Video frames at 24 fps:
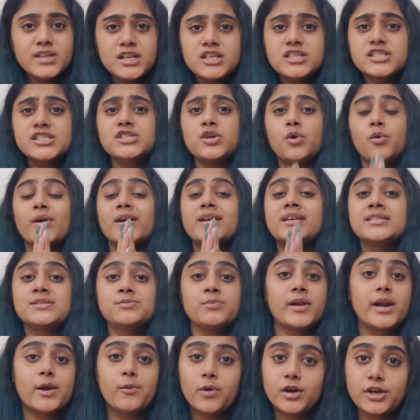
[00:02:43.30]
So here's
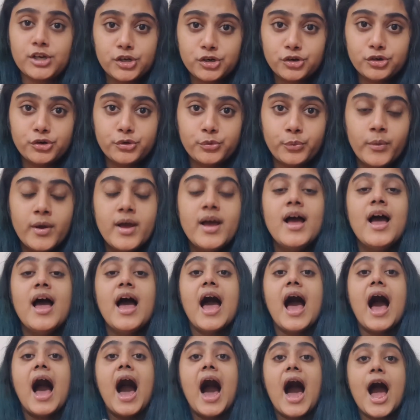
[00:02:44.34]
what I want you to do.
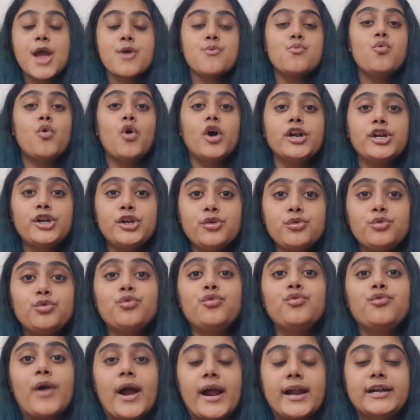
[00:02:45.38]
I want you to
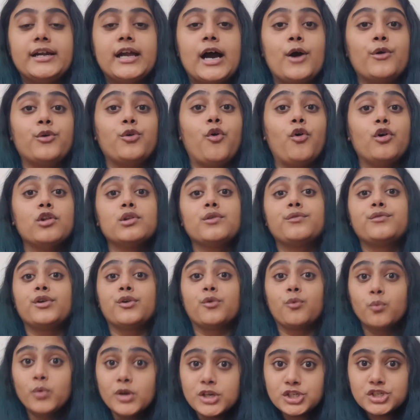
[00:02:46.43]
write down all of your
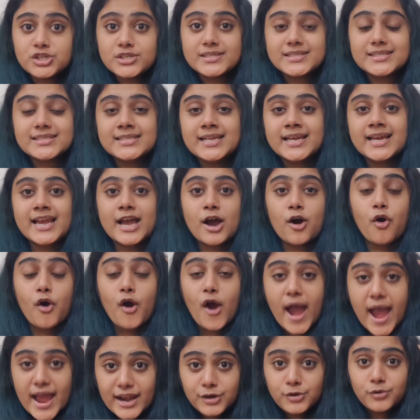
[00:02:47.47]
wishes
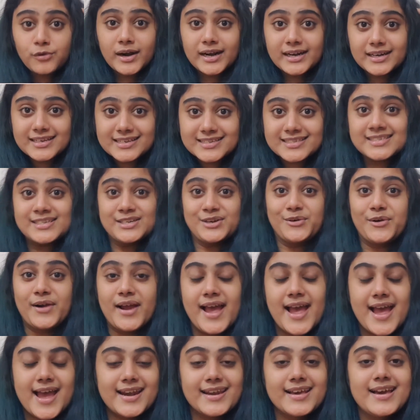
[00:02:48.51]
and your ideas in your
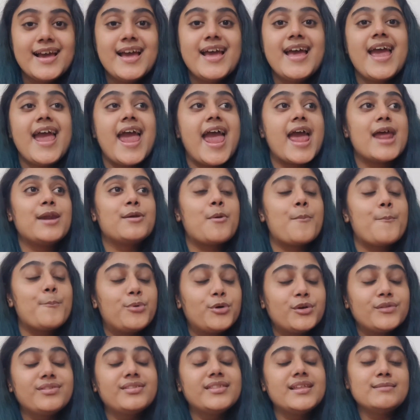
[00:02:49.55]
head and
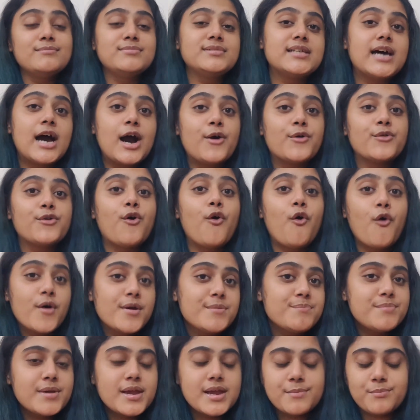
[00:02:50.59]
put them down on
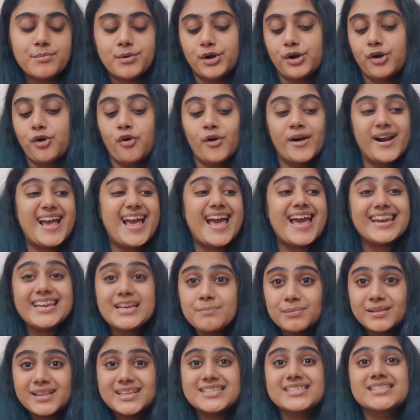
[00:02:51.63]
paper or any
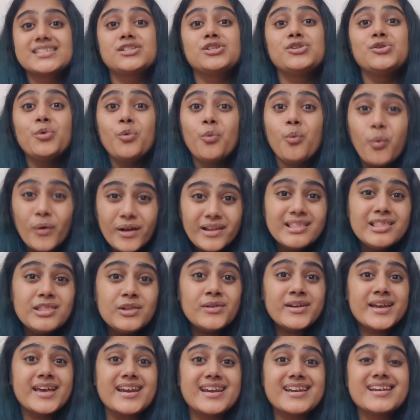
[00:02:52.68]
place that you will
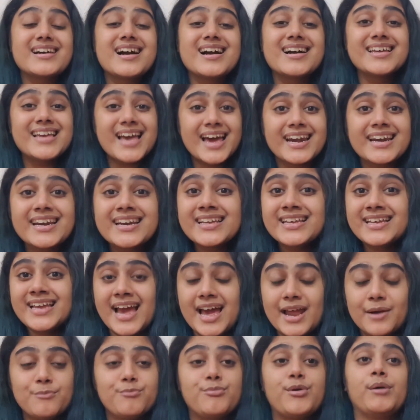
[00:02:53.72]
look at it again and
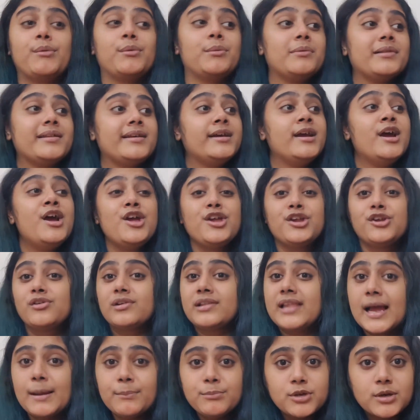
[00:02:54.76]
again. Probably your
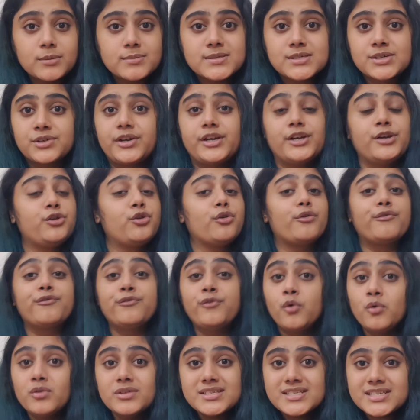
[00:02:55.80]
laptop screen, your
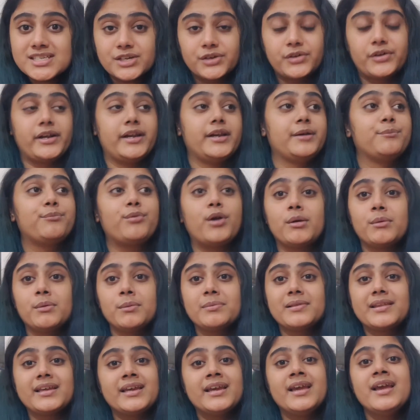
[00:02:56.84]
phone screen,
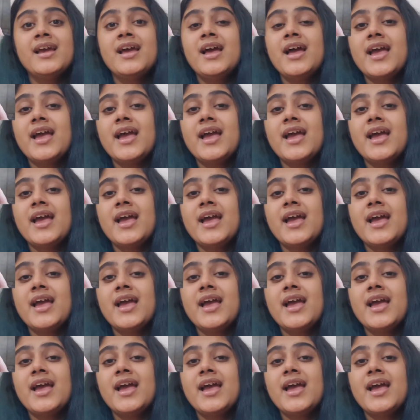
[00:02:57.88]
probably